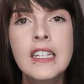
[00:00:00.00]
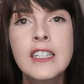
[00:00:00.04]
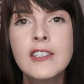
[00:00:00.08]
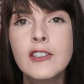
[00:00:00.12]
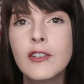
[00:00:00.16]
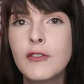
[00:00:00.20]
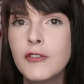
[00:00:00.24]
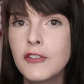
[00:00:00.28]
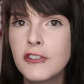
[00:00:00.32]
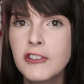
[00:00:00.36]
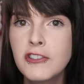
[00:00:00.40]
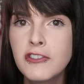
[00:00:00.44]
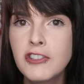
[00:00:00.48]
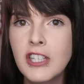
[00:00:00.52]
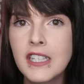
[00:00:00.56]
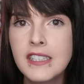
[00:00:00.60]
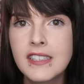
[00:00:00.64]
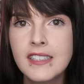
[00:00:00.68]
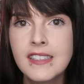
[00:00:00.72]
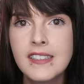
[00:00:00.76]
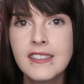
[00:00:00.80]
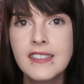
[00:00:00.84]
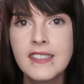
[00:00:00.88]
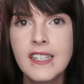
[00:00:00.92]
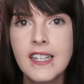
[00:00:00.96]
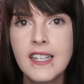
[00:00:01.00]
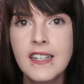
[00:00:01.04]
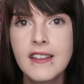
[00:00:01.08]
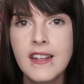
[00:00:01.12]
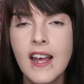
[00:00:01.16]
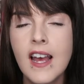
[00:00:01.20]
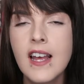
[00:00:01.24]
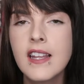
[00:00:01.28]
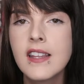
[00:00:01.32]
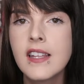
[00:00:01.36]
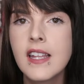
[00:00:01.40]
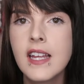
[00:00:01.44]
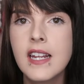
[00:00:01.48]
So if you're interested in seeing
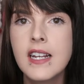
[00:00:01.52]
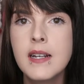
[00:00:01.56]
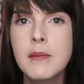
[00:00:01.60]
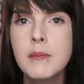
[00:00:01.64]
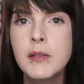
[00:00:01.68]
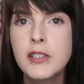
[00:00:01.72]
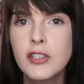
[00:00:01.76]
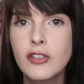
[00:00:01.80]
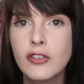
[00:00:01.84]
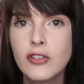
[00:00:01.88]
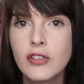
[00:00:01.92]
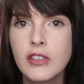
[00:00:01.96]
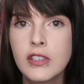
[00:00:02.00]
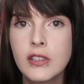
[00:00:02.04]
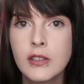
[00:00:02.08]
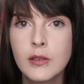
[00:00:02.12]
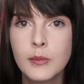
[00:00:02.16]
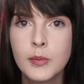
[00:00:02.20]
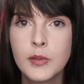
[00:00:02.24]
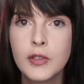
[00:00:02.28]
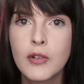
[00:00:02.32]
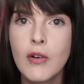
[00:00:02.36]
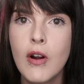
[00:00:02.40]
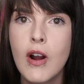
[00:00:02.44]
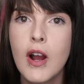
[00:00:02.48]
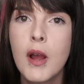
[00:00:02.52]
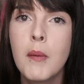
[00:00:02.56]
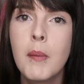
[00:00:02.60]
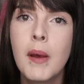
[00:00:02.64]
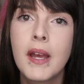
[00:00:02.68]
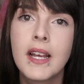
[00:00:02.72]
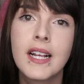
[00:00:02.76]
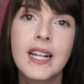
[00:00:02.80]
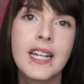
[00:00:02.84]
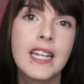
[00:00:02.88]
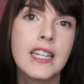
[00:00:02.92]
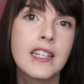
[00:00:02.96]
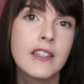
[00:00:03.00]
that, then be sure to subscribe
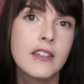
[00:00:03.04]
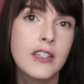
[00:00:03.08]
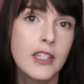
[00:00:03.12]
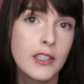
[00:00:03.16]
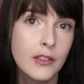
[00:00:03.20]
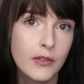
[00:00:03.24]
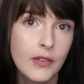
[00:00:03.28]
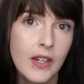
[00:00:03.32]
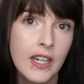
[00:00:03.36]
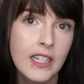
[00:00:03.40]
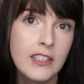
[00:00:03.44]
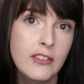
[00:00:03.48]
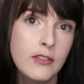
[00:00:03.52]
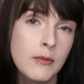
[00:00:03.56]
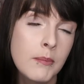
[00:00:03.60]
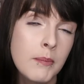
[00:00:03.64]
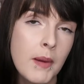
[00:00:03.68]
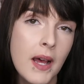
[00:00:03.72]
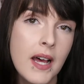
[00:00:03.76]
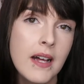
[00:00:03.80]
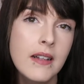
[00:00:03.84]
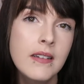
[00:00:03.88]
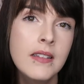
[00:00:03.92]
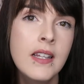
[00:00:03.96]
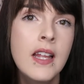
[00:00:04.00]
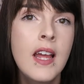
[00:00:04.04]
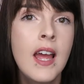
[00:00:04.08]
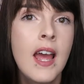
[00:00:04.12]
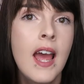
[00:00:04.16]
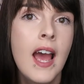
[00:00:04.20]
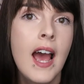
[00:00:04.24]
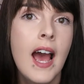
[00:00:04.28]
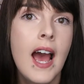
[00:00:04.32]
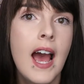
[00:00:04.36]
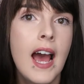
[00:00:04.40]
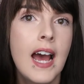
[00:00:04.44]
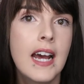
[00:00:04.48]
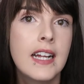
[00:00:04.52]
and click the notification bell,
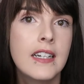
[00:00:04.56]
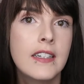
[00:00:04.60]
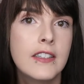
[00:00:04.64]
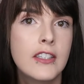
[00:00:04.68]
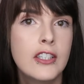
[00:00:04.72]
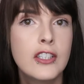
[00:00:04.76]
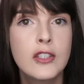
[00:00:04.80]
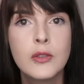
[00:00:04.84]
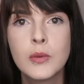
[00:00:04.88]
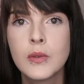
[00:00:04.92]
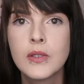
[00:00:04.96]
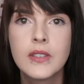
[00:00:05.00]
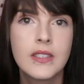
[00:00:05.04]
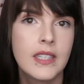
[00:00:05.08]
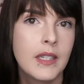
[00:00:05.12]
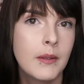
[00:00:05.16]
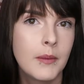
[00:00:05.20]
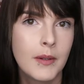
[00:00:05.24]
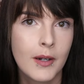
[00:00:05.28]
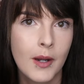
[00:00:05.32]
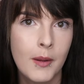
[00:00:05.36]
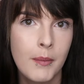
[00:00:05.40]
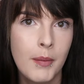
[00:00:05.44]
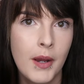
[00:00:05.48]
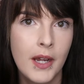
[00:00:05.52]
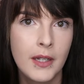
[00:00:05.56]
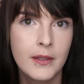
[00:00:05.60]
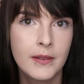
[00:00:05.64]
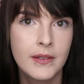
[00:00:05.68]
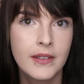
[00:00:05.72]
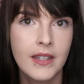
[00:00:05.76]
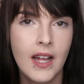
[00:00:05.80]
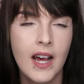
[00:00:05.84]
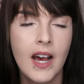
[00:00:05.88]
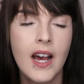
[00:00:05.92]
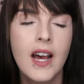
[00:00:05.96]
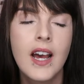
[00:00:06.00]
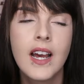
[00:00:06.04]
and you'll see when I post
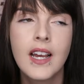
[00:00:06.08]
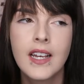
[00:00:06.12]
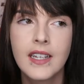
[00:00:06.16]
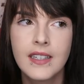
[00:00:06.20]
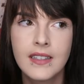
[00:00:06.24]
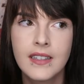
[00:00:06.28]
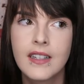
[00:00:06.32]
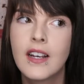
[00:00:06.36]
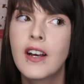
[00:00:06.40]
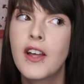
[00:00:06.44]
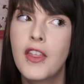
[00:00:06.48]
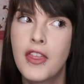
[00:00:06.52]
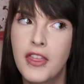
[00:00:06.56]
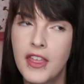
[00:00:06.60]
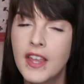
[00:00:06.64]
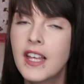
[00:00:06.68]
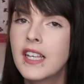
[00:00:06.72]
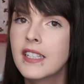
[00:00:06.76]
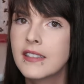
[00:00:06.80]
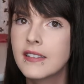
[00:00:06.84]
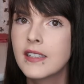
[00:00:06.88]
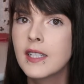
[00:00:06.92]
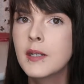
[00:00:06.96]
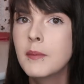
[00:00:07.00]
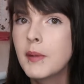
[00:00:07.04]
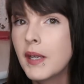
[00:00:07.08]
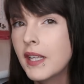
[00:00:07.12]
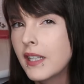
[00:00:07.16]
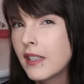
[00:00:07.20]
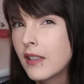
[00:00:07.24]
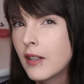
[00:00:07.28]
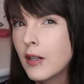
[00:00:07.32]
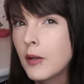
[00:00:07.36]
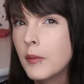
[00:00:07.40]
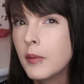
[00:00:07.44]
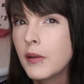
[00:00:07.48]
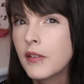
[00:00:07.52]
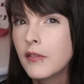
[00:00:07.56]
that. I think it's gonna be in a
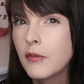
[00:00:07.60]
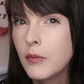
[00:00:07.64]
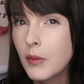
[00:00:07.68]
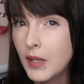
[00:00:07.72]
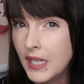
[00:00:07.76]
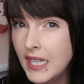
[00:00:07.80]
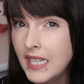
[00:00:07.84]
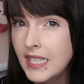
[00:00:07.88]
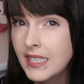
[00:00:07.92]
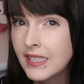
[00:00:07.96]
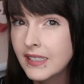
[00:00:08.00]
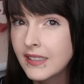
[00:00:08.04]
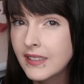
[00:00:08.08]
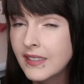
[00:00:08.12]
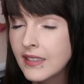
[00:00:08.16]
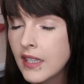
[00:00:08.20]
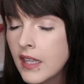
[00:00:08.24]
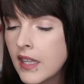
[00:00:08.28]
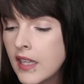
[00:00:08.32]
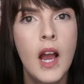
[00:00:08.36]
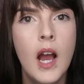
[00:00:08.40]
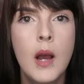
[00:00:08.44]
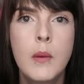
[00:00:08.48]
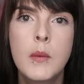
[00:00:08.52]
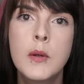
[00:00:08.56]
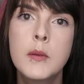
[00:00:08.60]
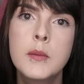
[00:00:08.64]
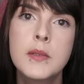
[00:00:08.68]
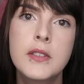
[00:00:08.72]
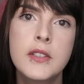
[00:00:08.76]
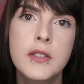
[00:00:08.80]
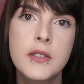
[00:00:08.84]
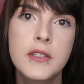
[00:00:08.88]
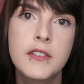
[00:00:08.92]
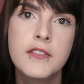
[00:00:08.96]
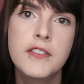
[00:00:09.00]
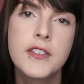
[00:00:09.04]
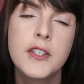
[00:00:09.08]
couple of weeks. I will be
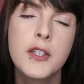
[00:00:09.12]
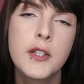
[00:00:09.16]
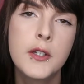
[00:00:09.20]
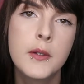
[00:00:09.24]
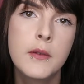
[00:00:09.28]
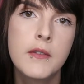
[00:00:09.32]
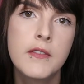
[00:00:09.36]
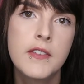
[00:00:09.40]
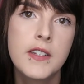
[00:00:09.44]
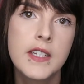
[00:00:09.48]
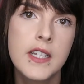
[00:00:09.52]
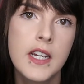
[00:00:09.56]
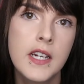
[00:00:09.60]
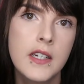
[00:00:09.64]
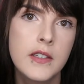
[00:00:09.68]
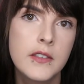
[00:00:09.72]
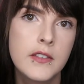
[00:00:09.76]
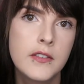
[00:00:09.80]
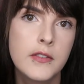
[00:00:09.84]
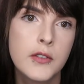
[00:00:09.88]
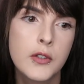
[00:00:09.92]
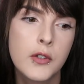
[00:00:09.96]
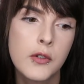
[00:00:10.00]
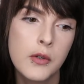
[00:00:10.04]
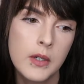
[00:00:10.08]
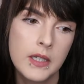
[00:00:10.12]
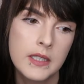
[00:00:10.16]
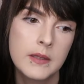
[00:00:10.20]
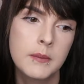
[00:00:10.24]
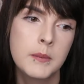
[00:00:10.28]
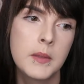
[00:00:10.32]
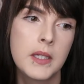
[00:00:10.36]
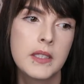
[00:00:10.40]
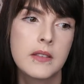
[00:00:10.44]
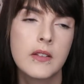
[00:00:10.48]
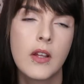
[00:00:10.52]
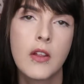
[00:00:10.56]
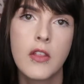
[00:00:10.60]
doing a few videos for
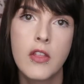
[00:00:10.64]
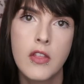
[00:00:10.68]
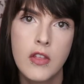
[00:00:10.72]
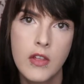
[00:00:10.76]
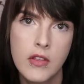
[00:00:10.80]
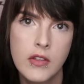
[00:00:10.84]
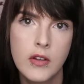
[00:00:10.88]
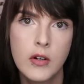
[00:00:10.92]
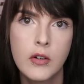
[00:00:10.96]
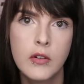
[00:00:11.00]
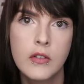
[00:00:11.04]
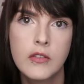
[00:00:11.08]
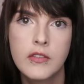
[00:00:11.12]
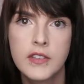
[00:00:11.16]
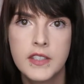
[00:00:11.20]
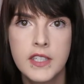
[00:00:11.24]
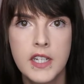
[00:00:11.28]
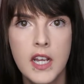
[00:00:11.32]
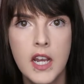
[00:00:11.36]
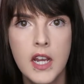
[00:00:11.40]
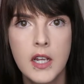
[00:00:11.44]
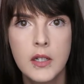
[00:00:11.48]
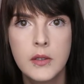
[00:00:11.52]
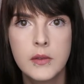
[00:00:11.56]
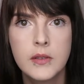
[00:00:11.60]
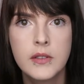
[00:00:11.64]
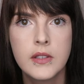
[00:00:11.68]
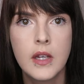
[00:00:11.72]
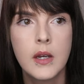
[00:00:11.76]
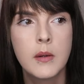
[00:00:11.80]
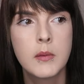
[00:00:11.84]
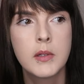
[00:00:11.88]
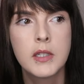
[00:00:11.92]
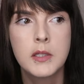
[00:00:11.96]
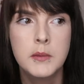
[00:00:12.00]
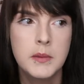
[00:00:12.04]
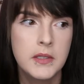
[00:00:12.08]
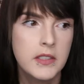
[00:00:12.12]
Christmas other than the haul video. So
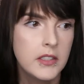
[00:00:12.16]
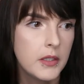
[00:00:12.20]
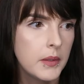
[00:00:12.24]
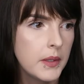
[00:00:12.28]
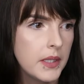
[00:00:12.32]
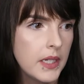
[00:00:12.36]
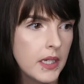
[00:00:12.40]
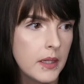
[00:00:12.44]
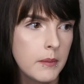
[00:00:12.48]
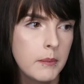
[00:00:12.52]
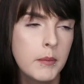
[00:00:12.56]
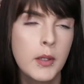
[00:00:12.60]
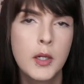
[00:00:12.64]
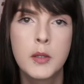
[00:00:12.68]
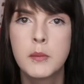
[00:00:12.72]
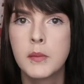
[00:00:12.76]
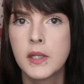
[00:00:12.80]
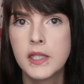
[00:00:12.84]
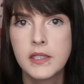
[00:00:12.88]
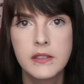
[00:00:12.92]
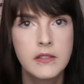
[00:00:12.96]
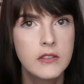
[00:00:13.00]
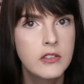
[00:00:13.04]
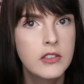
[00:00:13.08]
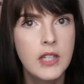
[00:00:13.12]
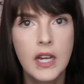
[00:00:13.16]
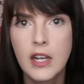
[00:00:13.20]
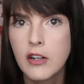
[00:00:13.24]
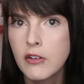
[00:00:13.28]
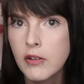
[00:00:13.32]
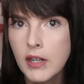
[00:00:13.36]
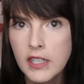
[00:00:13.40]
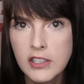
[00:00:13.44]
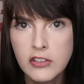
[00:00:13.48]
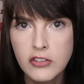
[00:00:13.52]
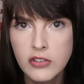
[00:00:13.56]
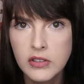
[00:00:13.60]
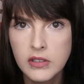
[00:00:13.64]
I'm gonna be doing a putting my
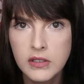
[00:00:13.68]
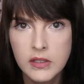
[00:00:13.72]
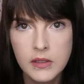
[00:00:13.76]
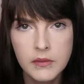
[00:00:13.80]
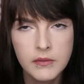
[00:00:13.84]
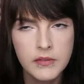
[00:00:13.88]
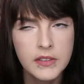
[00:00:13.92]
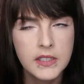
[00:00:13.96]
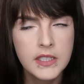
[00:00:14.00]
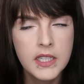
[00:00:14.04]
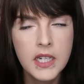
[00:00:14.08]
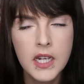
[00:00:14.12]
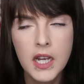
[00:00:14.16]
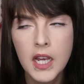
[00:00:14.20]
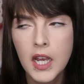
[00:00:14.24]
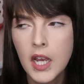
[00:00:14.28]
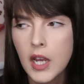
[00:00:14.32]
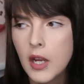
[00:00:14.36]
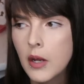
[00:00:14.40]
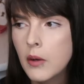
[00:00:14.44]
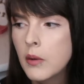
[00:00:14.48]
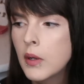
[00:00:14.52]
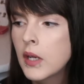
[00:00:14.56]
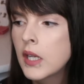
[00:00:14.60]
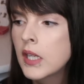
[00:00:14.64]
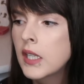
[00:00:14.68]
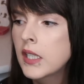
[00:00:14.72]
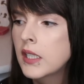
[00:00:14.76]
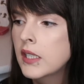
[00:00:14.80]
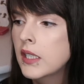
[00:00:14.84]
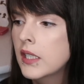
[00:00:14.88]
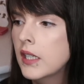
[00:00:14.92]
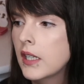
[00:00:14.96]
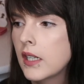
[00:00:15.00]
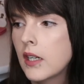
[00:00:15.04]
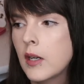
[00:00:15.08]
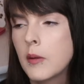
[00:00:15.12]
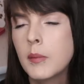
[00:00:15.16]
decorations up video,
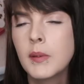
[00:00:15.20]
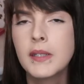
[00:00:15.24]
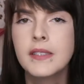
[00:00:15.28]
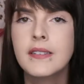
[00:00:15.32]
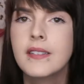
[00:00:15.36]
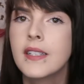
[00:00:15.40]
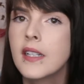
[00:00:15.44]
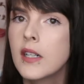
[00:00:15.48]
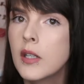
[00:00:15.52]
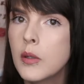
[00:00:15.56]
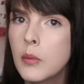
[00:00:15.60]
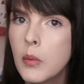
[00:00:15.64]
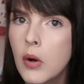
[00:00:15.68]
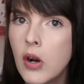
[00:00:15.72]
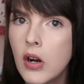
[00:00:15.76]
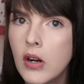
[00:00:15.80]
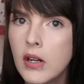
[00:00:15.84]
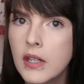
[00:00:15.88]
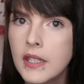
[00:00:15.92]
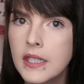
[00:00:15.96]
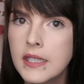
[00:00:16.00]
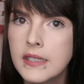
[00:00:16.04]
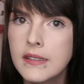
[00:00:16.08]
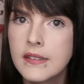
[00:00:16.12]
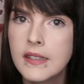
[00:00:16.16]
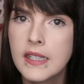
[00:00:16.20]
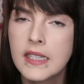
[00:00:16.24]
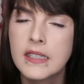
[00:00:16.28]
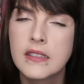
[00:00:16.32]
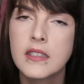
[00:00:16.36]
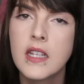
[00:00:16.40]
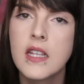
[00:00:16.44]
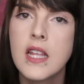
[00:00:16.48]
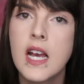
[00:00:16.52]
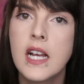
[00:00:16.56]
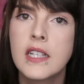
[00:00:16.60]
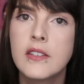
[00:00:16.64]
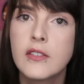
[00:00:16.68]
a couple of DIYs, things
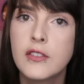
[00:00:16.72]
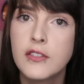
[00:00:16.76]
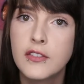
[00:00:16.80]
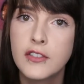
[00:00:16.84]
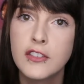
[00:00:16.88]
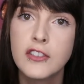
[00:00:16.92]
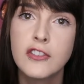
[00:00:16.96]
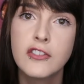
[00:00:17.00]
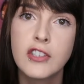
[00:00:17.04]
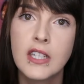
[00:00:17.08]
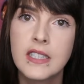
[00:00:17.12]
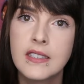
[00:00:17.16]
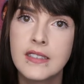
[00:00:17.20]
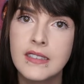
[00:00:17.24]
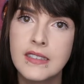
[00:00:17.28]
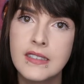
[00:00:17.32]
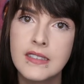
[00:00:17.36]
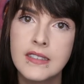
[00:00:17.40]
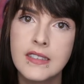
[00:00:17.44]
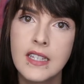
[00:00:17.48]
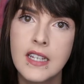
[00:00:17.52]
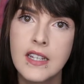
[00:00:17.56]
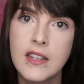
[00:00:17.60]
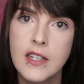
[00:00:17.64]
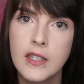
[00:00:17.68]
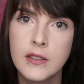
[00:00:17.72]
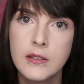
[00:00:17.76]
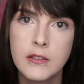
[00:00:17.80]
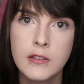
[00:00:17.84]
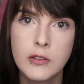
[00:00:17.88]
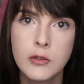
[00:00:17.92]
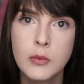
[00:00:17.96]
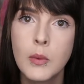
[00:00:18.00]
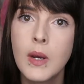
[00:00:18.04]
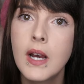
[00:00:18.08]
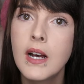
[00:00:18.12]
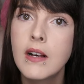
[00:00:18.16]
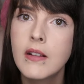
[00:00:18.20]
like that. So if you're interested in seeing those
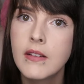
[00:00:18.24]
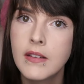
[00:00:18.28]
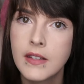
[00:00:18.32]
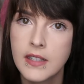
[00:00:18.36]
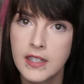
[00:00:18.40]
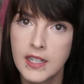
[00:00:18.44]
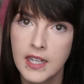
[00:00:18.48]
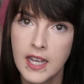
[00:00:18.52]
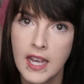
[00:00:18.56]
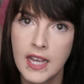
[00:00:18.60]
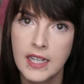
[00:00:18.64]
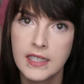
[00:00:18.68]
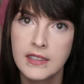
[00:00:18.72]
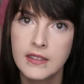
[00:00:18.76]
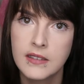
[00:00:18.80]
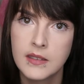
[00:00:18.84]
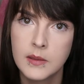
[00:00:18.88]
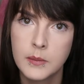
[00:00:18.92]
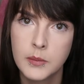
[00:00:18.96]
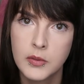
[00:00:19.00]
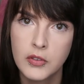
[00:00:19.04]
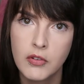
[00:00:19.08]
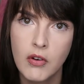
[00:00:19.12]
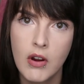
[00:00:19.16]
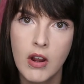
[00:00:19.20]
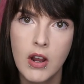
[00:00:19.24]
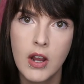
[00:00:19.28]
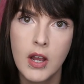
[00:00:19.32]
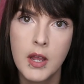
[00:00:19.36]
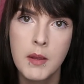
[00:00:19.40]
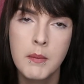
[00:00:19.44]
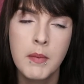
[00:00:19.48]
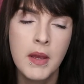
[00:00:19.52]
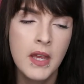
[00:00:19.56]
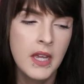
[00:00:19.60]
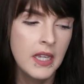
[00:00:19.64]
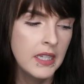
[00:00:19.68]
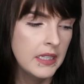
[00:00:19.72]
as well, then again,
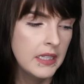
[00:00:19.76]
subscribe.